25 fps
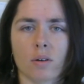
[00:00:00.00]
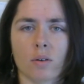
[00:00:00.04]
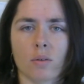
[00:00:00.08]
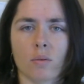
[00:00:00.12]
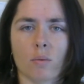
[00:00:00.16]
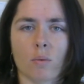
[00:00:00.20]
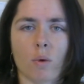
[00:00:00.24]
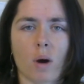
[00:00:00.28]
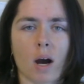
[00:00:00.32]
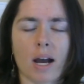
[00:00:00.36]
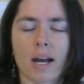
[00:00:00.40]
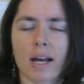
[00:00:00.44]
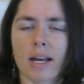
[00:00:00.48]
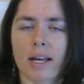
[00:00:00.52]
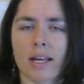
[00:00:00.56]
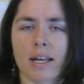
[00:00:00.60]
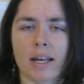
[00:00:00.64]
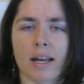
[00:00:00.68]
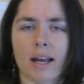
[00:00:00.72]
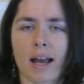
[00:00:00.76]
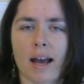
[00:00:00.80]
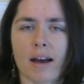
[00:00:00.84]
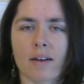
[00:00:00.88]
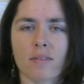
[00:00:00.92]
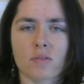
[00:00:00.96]

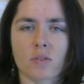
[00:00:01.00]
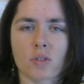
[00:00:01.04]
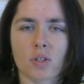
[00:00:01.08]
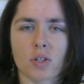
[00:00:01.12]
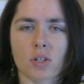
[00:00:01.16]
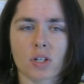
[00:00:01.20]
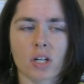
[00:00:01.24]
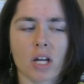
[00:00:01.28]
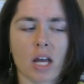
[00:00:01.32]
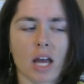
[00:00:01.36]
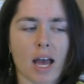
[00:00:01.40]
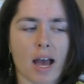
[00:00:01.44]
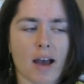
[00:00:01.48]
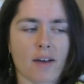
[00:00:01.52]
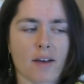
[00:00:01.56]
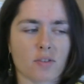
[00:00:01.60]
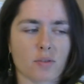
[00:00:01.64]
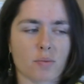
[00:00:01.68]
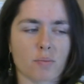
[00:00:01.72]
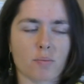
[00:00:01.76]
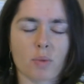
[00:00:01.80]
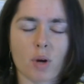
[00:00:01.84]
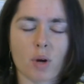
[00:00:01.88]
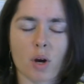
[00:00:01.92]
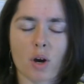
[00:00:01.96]
Why after
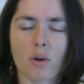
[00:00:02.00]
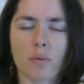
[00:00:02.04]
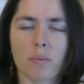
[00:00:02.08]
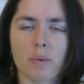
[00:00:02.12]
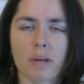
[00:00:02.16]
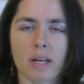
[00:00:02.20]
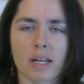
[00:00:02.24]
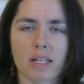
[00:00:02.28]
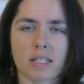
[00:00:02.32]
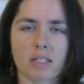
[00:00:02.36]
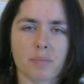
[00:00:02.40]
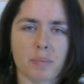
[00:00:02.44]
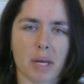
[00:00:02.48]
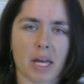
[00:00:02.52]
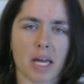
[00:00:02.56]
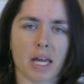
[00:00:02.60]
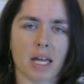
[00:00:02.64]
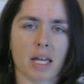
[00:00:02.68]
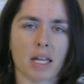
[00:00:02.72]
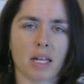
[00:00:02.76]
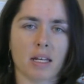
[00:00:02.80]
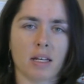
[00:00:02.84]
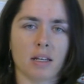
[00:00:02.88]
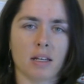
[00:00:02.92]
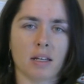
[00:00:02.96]
MOBE has
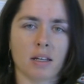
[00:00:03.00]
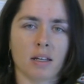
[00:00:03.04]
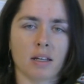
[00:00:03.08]
been,